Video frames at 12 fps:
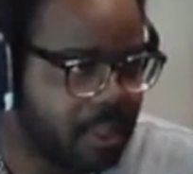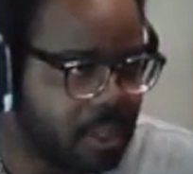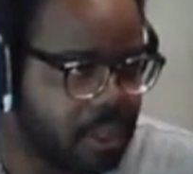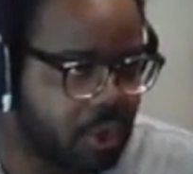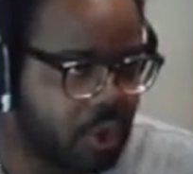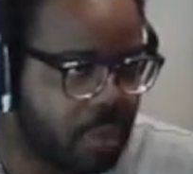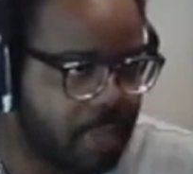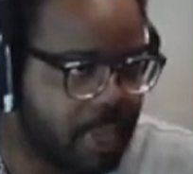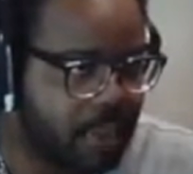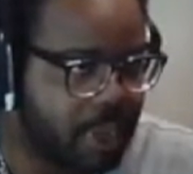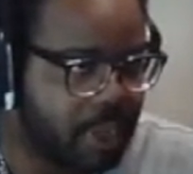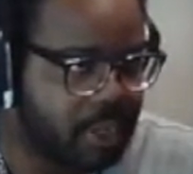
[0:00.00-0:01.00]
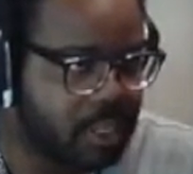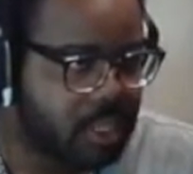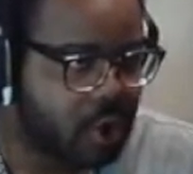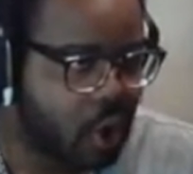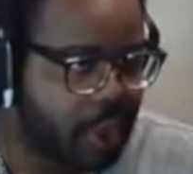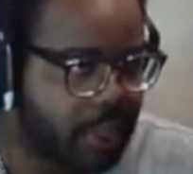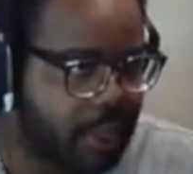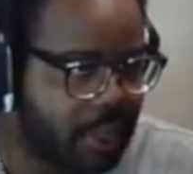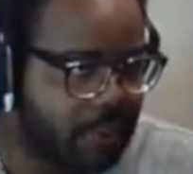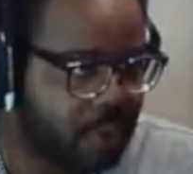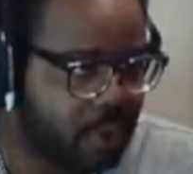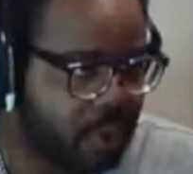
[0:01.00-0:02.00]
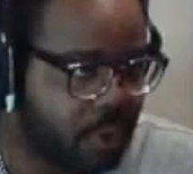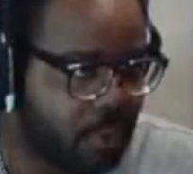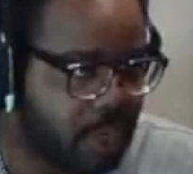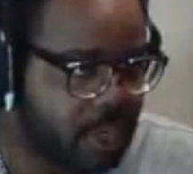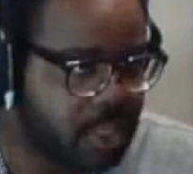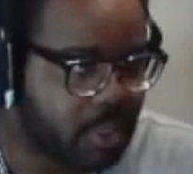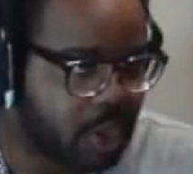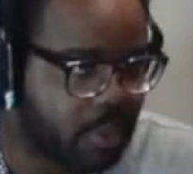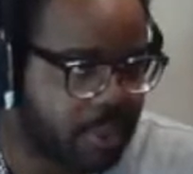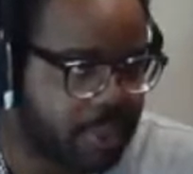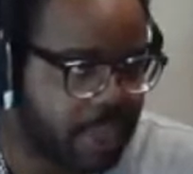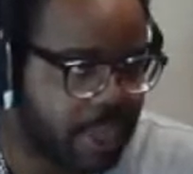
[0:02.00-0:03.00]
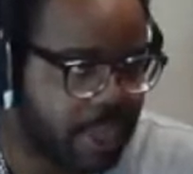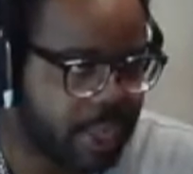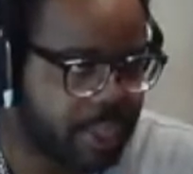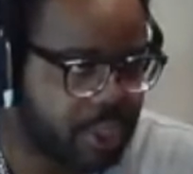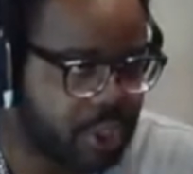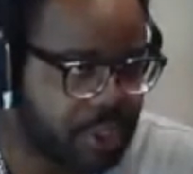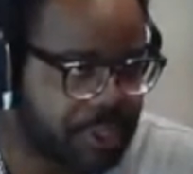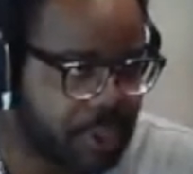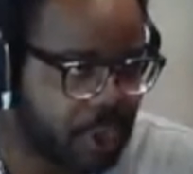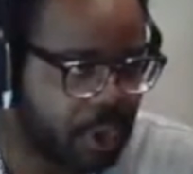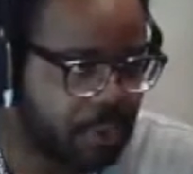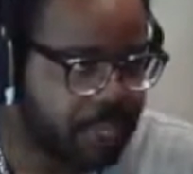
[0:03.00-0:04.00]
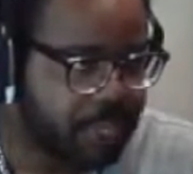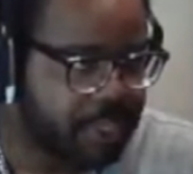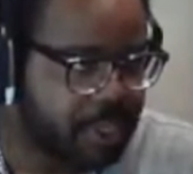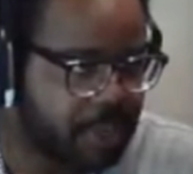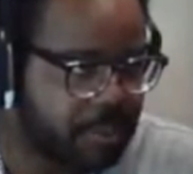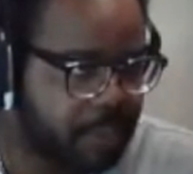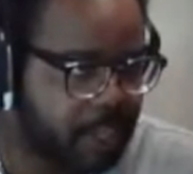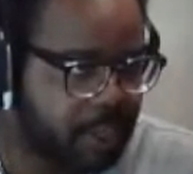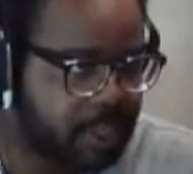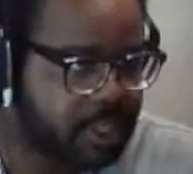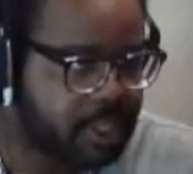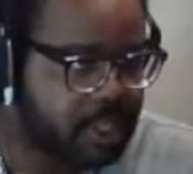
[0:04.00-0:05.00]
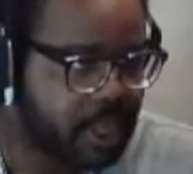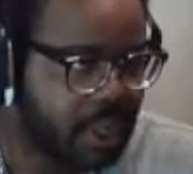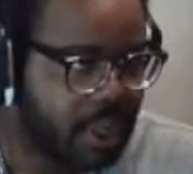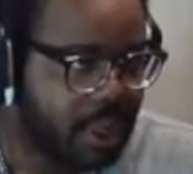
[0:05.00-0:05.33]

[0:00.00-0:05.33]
So normally when starting the level, you want to start with just solo Dixie because